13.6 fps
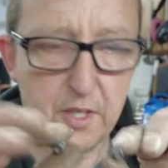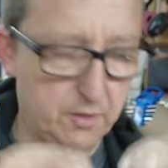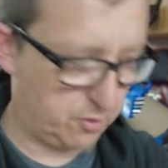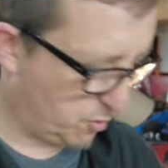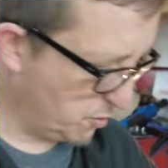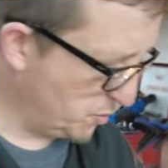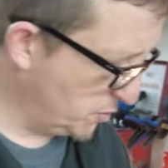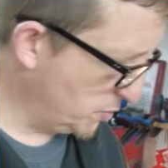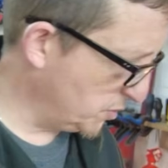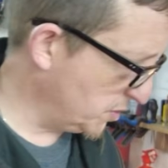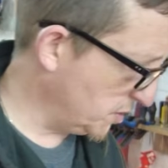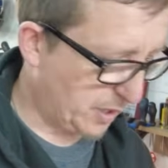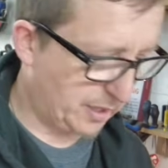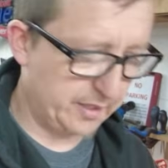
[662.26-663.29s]
head
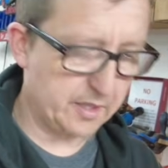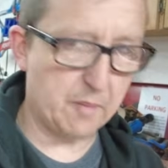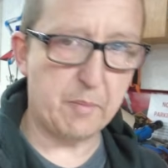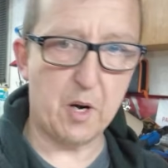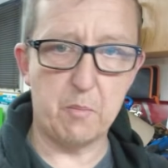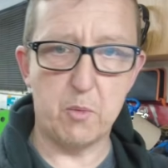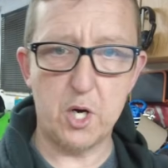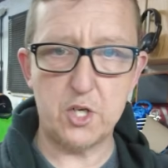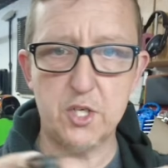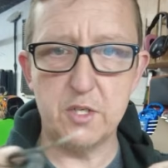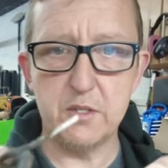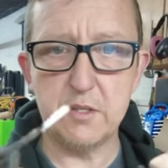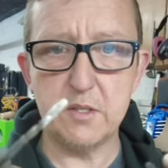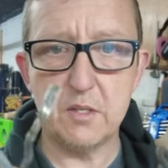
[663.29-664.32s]
screws. We cleaned up our
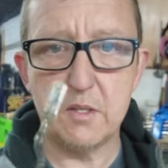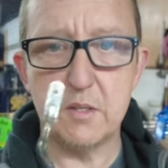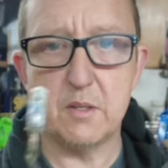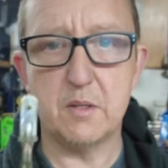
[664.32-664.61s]
brushes.